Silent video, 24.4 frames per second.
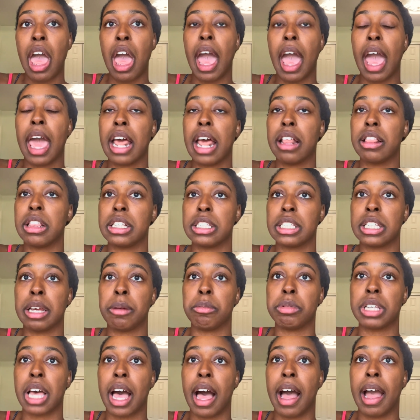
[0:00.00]
And at the same
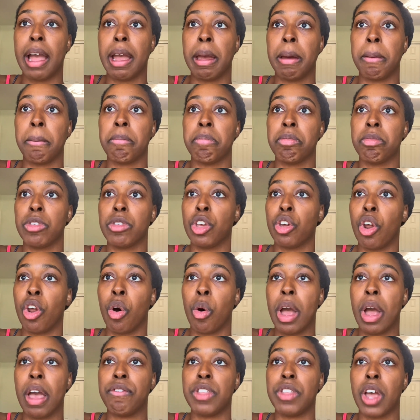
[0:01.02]
time, you know,
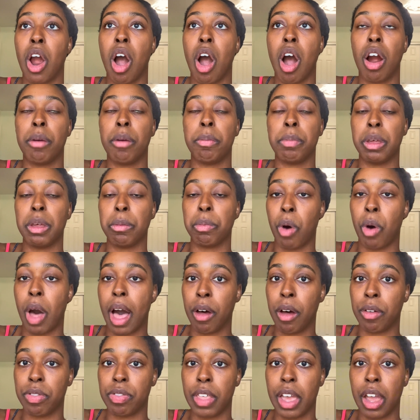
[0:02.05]
if there are people
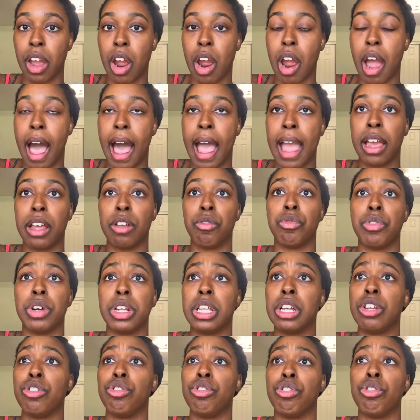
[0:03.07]
out there, I
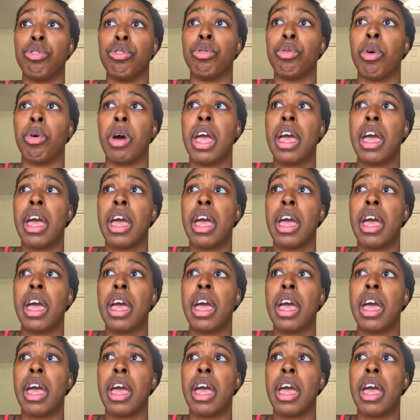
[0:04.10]
really do